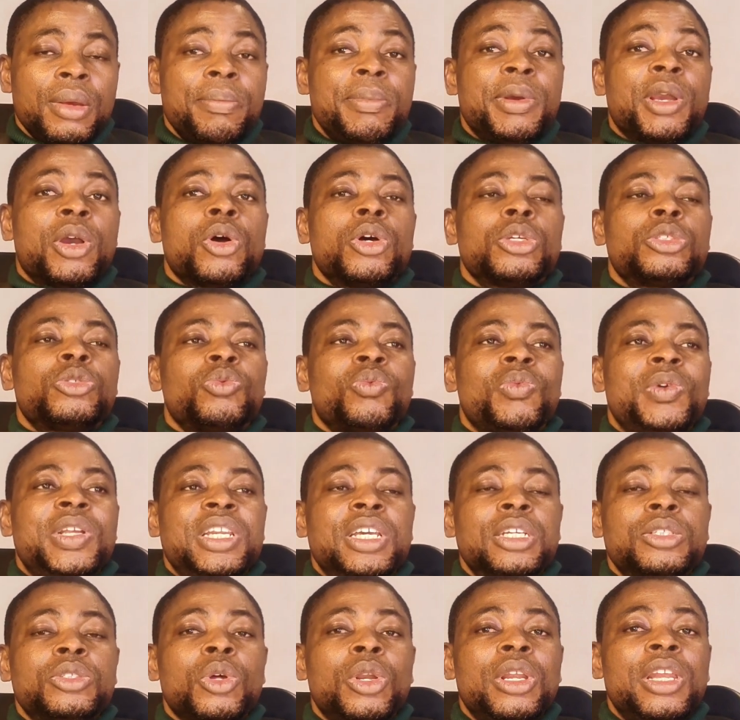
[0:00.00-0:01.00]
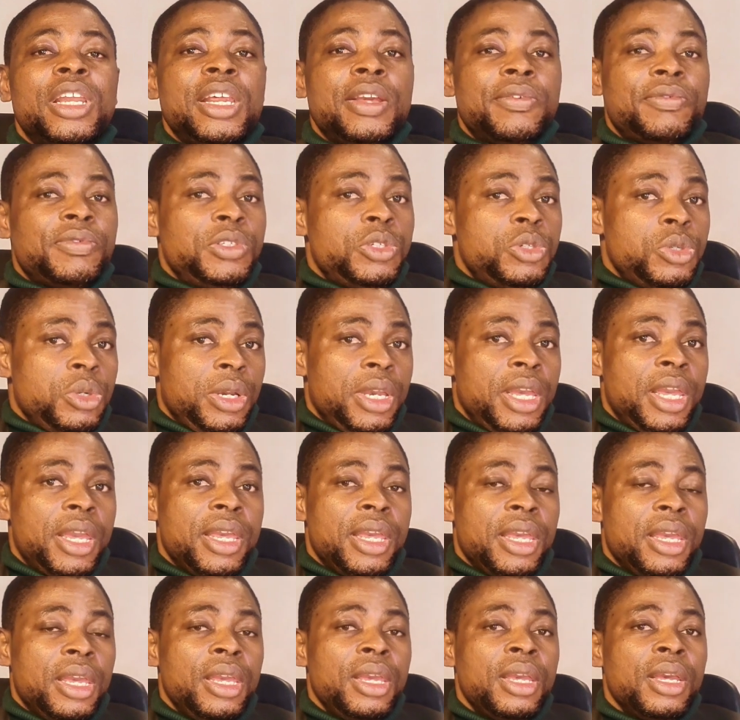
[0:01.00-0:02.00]
because we need to leave
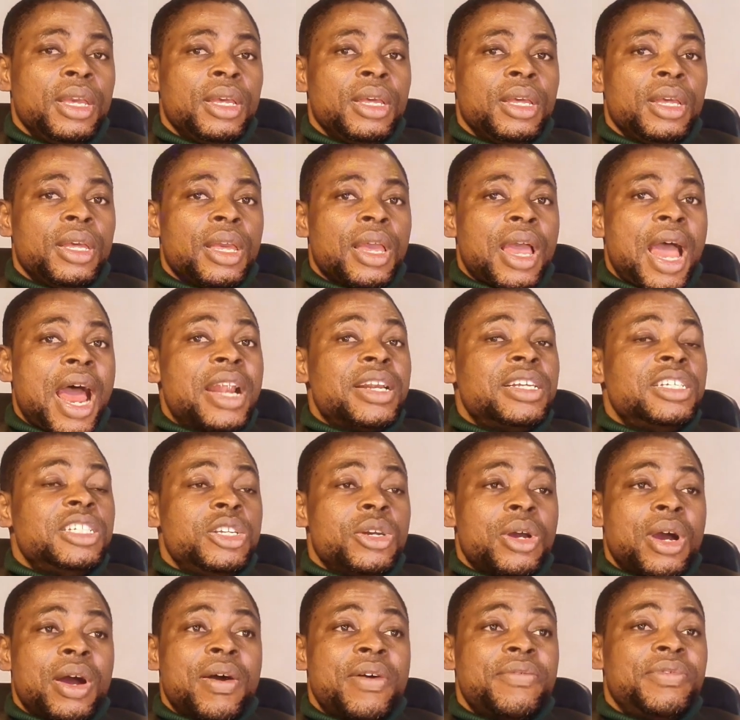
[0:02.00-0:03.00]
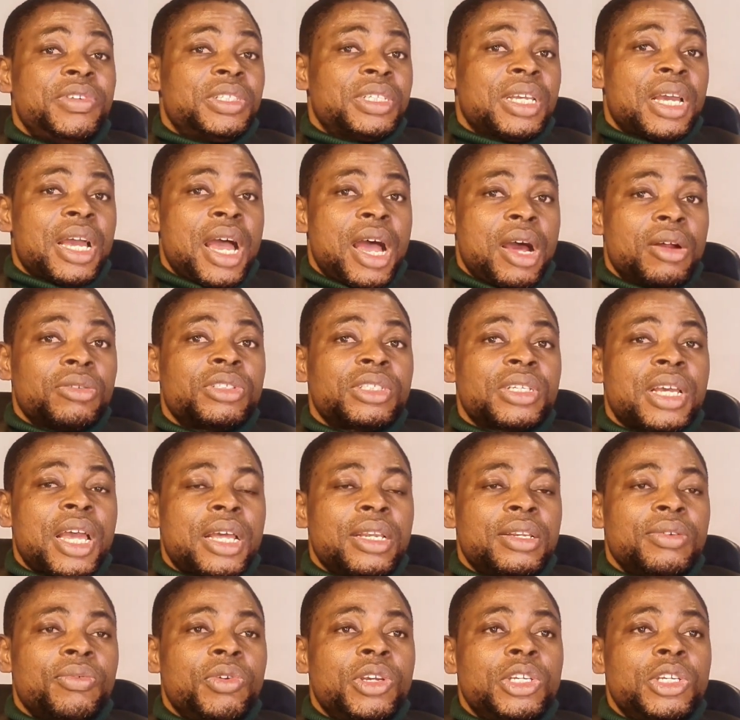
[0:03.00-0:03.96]
UAE and renew our visa outside.